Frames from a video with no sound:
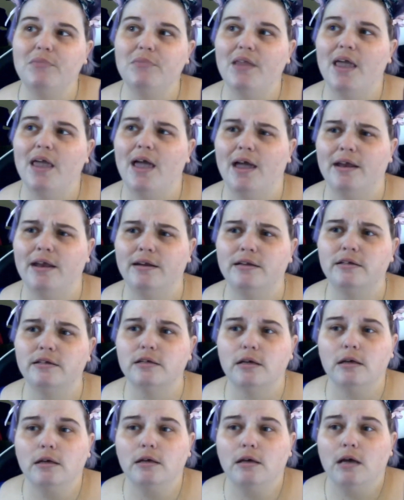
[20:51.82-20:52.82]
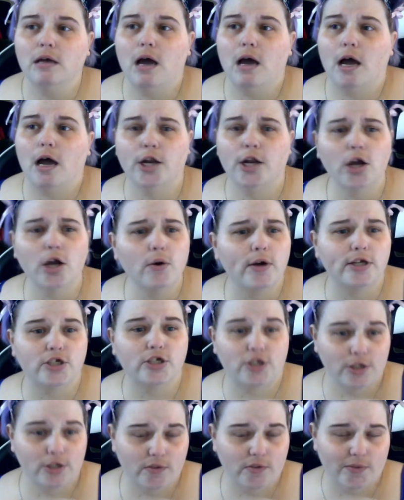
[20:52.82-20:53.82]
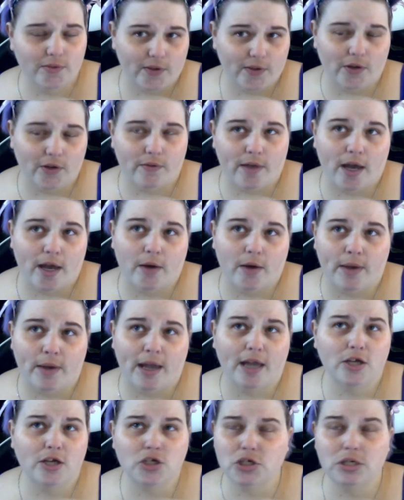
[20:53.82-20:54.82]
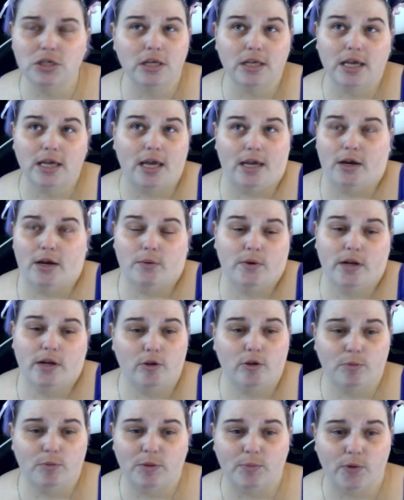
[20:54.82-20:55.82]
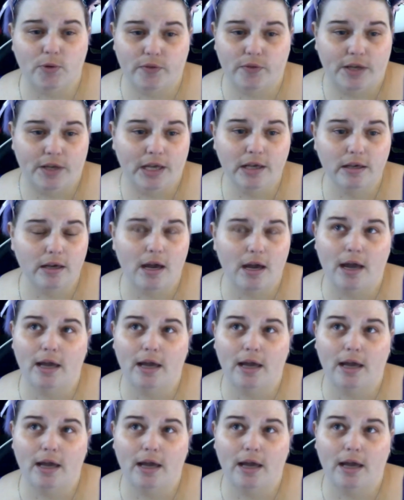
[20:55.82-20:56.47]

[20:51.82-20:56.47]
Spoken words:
And I know I shouldn't feel that way. I shouldn't care what other people think.